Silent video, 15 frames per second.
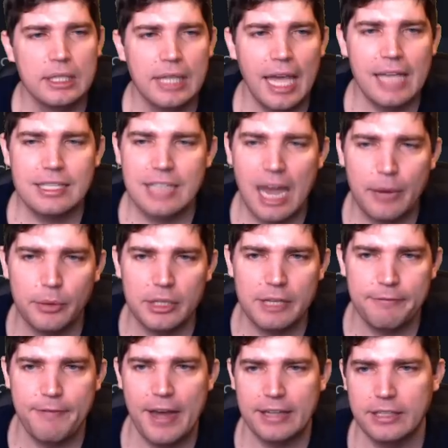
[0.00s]
It's not really
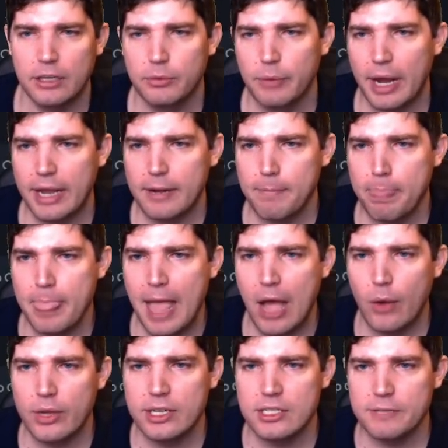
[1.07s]
affected, right?
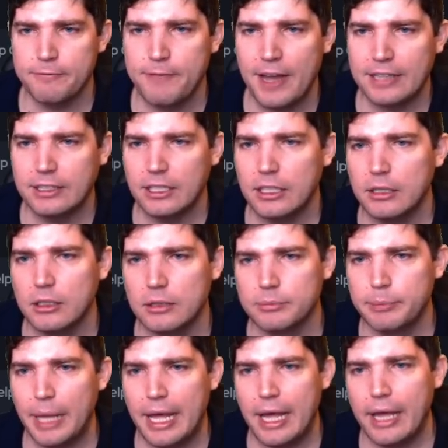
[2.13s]
Now it is affected
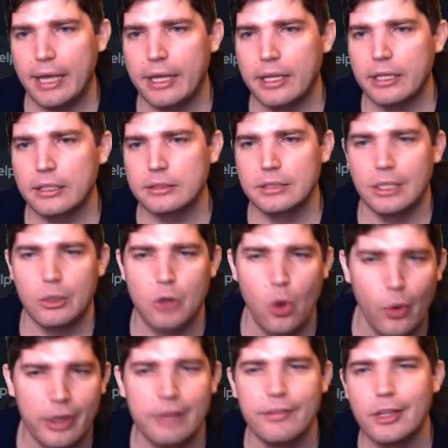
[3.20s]
by you know
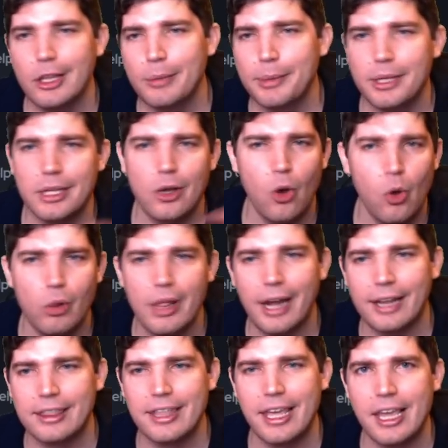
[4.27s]
coin availability, a whole lot
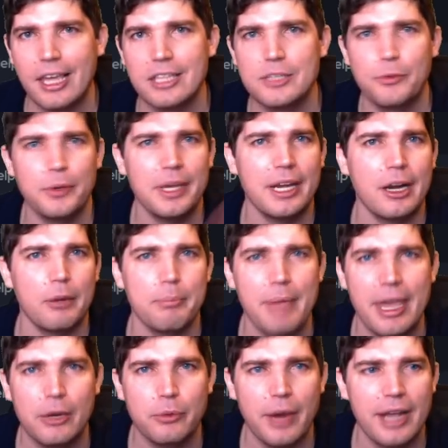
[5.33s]
of things. If we get our
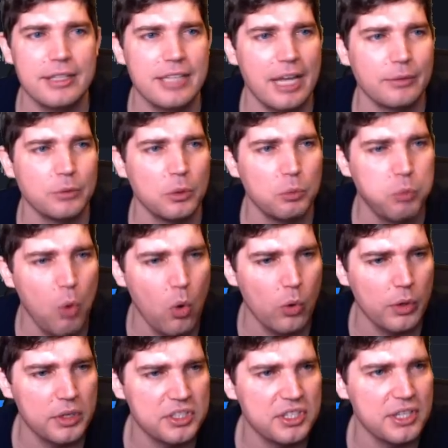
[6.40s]
make rights on
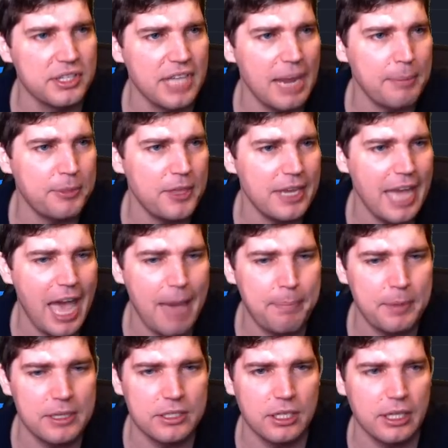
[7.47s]
rewards, the same thing
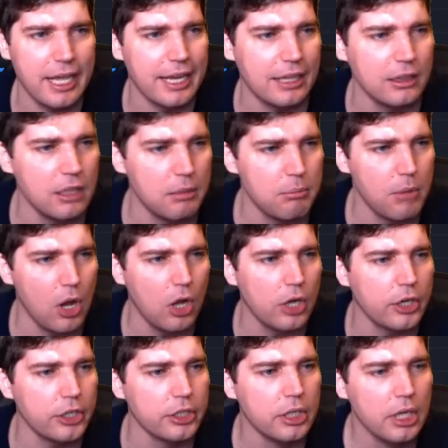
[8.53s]
happened to like
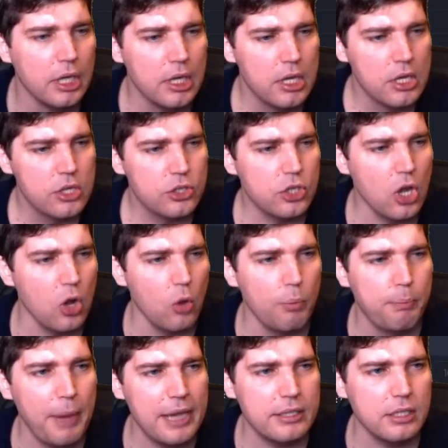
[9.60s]
Lamar so
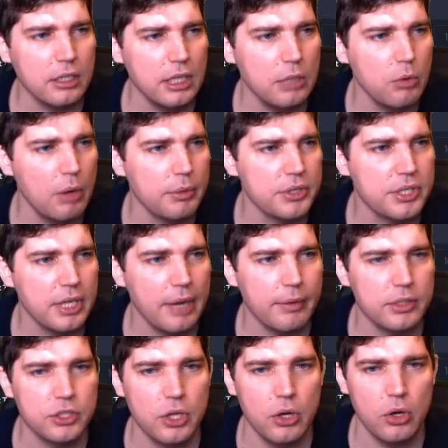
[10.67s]
basically what we're seeing, I
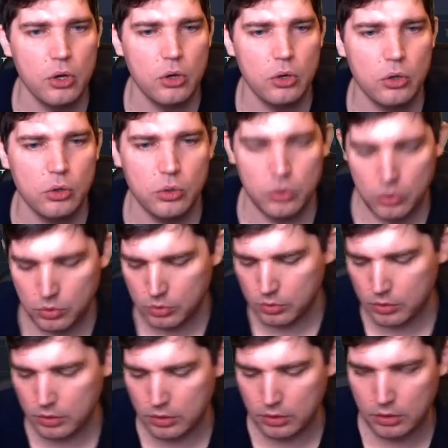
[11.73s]
want to
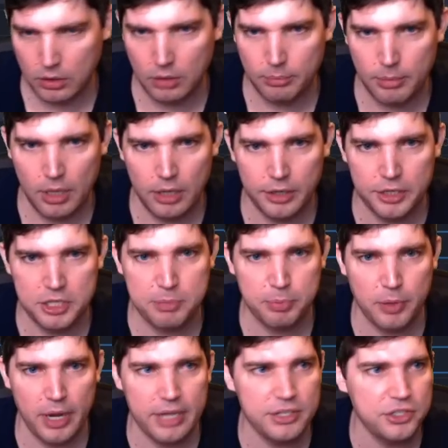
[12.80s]
show Lamar's
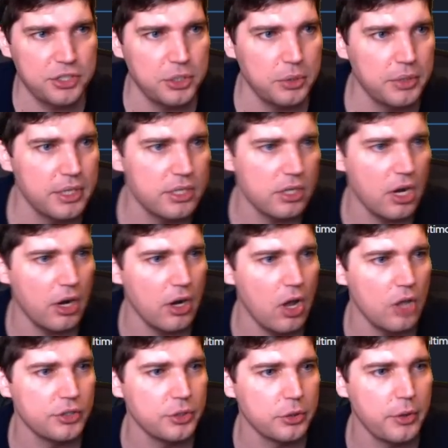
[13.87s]
price too. This card
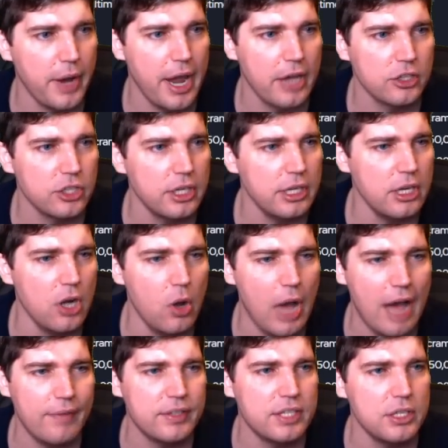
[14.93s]
also crashed. And you know,
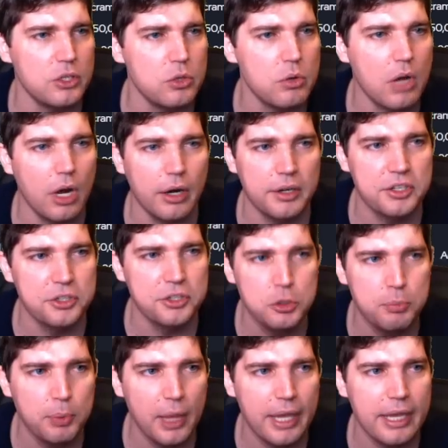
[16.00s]
obviously new cards
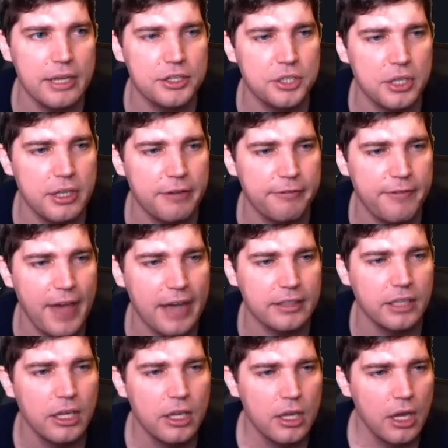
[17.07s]
play into the
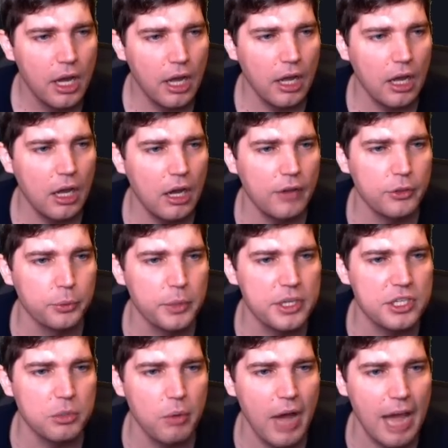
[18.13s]
effect uh, of the
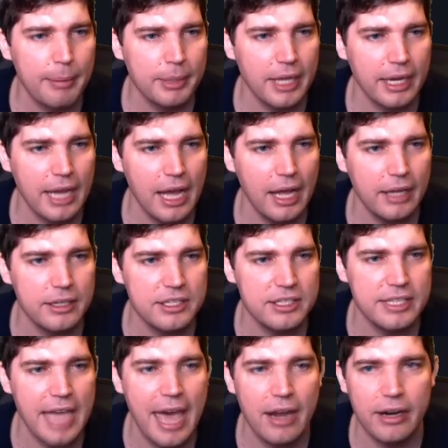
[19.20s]
reason why, but like on
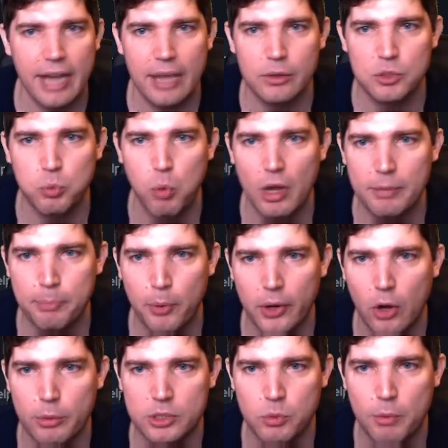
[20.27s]
Saturday it was 1 point,
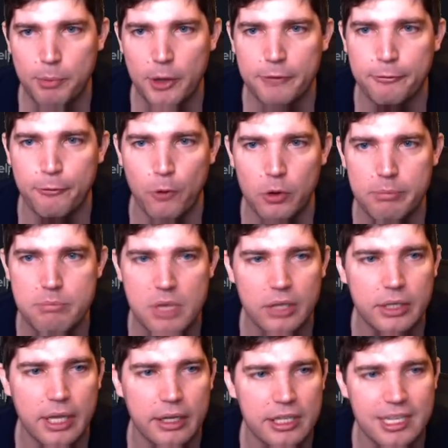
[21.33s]
almost 1.4
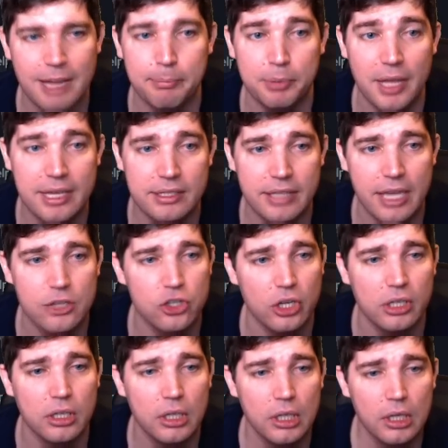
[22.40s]
million. This is on PlayStation.